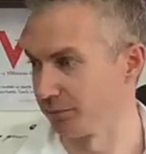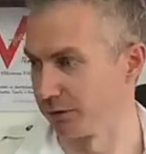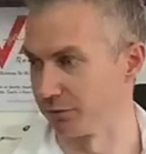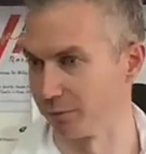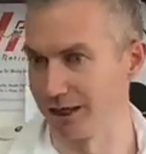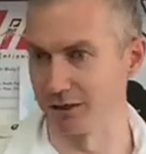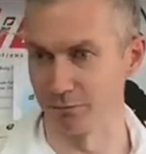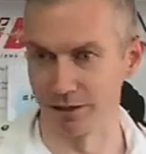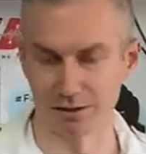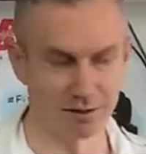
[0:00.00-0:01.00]
If your main
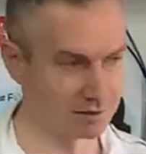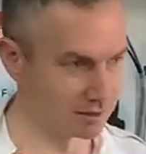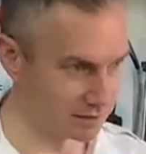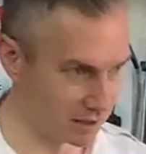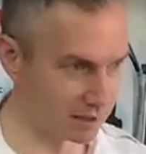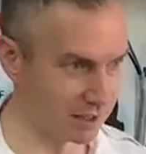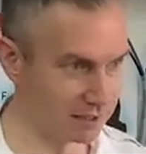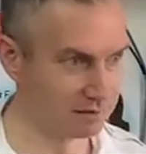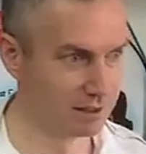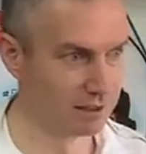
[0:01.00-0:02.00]
defense is to tuck
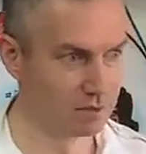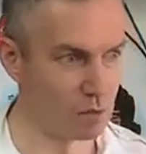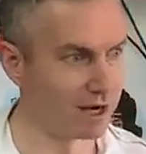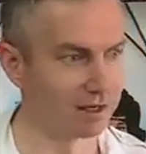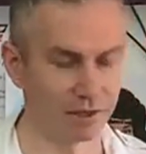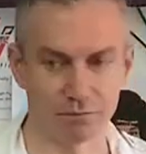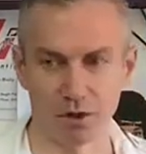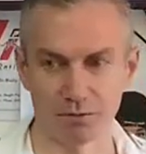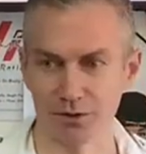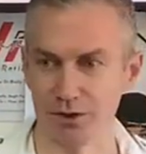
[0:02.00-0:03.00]
in, why not
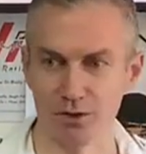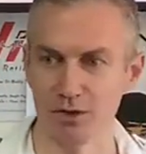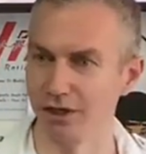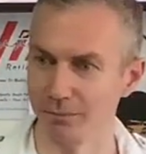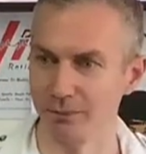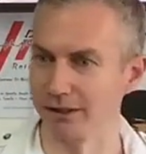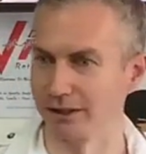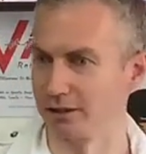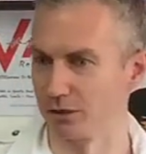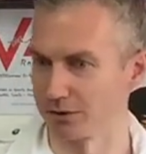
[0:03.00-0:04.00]
evolve so that you can
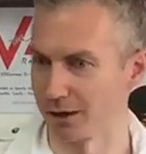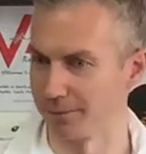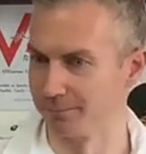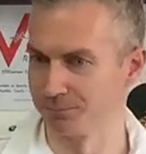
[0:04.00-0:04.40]
completely close up?